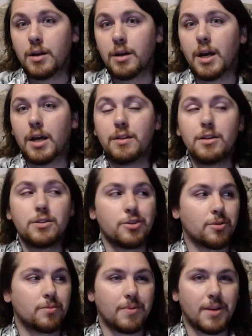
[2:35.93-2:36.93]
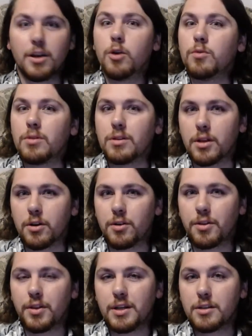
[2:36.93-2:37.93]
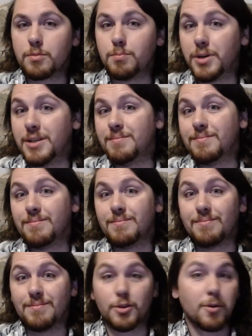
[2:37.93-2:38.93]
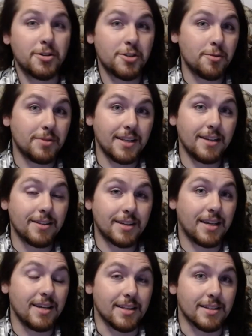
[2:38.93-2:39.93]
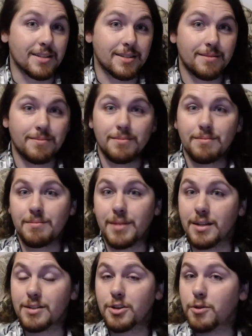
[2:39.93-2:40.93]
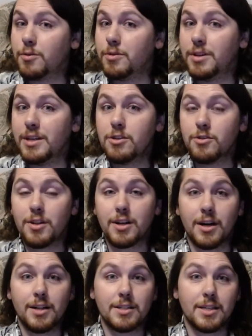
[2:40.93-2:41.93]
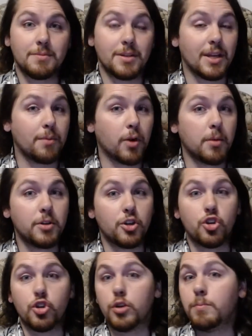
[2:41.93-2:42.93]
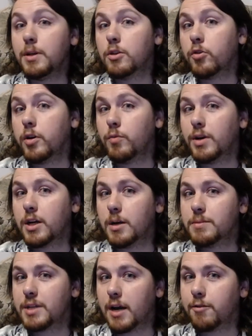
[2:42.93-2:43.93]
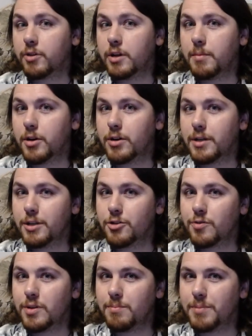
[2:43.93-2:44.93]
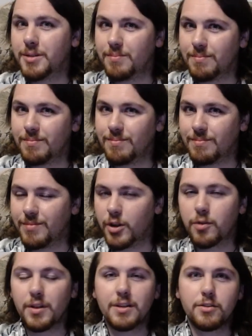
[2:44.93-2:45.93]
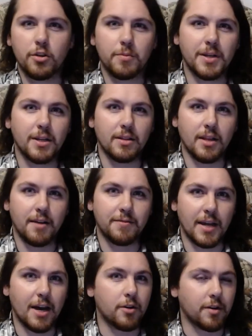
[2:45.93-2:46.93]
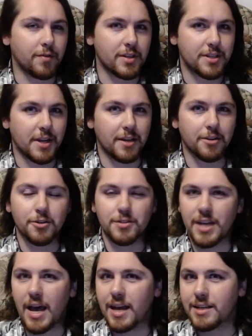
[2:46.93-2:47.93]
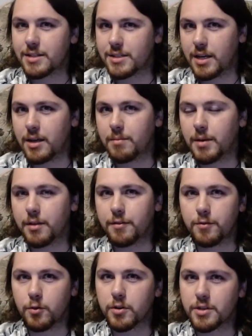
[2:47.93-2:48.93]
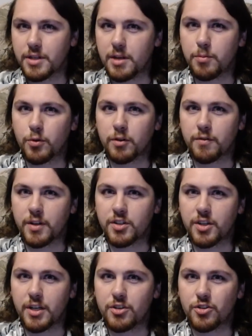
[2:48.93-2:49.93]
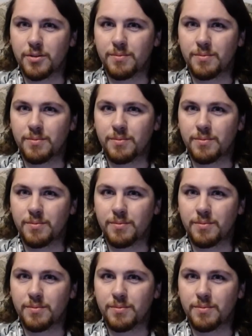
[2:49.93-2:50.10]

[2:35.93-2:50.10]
And these are, I know, little things, but they're also little kids. And so these are the concepts that they probably should be learning when it comes to African American history, but they're things that are being left out of the standards as set by the Florida State Board of Education.